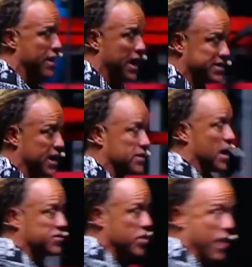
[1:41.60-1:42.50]
I did
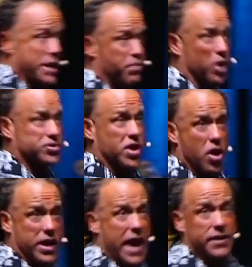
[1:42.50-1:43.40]
two eight balls of
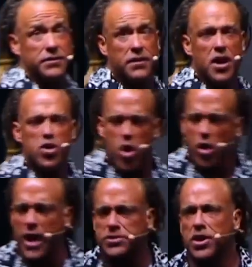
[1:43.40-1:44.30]
cocaine, quarter
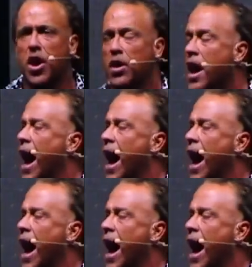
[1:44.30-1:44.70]
ounce of coke.